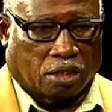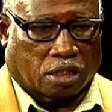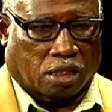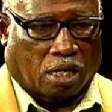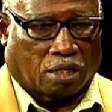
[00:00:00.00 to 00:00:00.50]

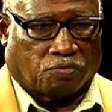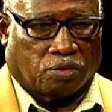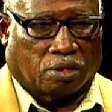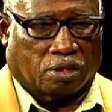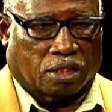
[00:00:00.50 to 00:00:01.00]
start if you
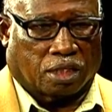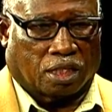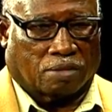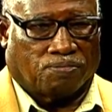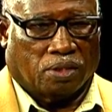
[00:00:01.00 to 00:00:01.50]
could just get,
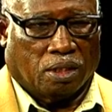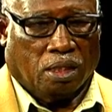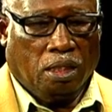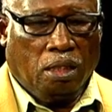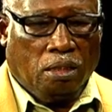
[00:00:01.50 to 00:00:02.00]

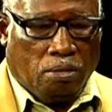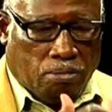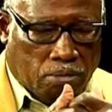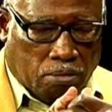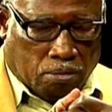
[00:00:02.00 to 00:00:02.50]

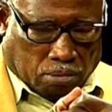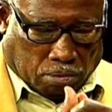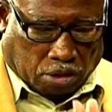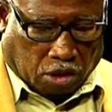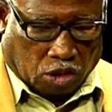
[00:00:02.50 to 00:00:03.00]

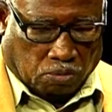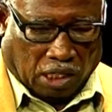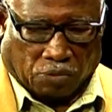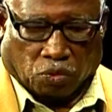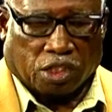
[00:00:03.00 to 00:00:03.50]
excuse me,
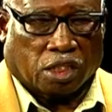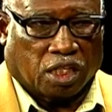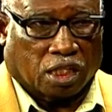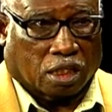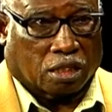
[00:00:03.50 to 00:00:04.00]
one of the
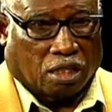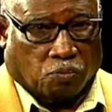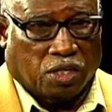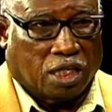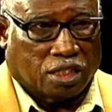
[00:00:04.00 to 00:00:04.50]
things, if
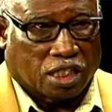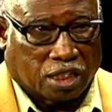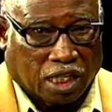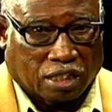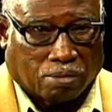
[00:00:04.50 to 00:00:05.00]
we could just
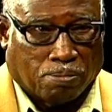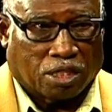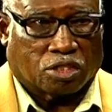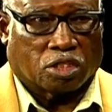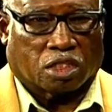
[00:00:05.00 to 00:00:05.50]
get the
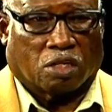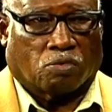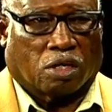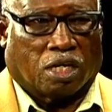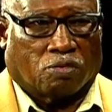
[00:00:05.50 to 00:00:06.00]
ministers
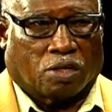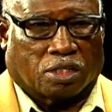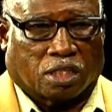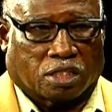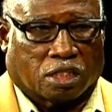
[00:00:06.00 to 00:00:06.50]
in
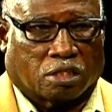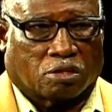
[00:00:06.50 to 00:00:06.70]
Rochester to